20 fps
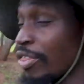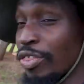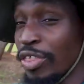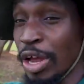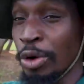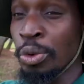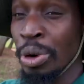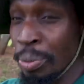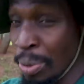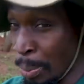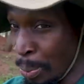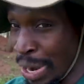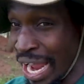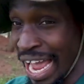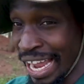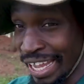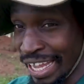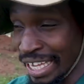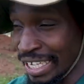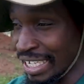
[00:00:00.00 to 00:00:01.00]
then we
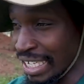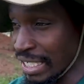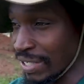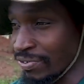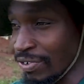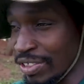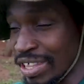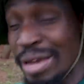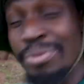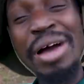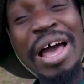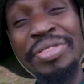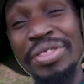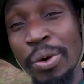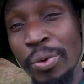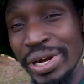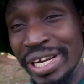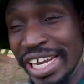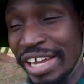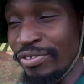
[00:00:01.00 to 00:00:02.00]
prepare cages for them and
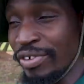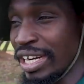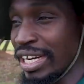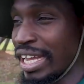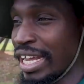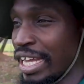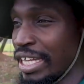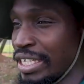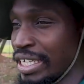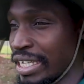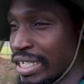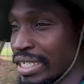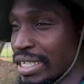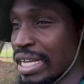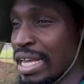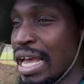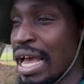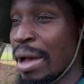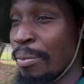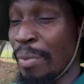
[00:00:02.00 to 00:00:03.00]
they will live in cages.
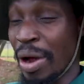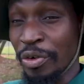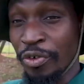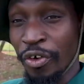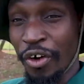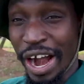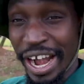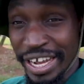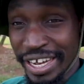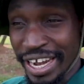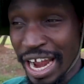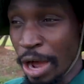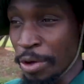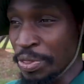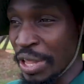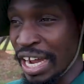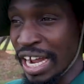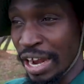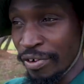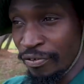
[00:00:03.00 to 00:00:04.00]
But right now
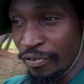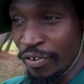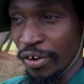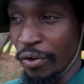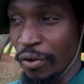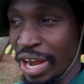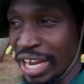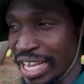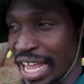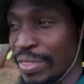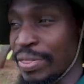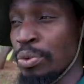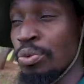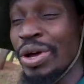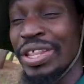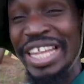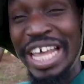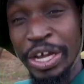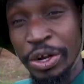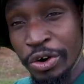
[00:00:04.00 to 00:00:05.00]
they can free range and then
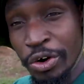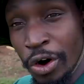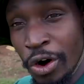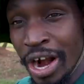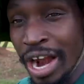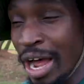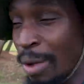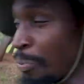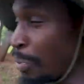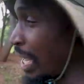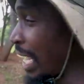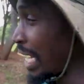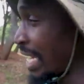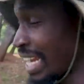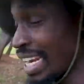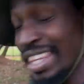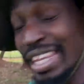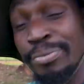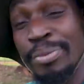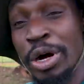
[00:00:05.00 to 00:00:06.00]
when they grow up we can
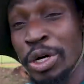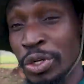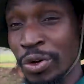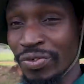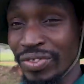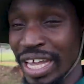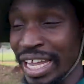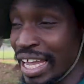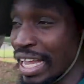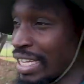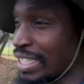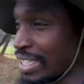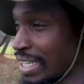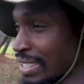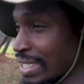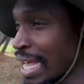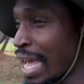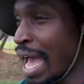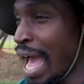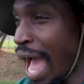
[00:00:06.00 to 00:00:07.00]
get them out of the
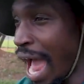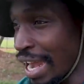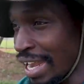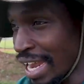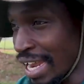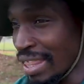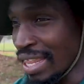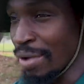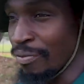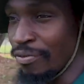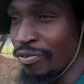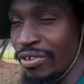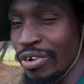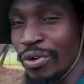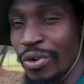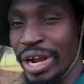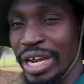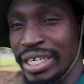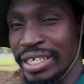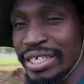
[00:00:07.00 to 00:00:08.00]
cages and let them
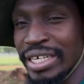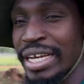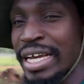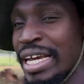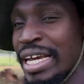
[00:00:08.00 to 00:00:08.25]
free range.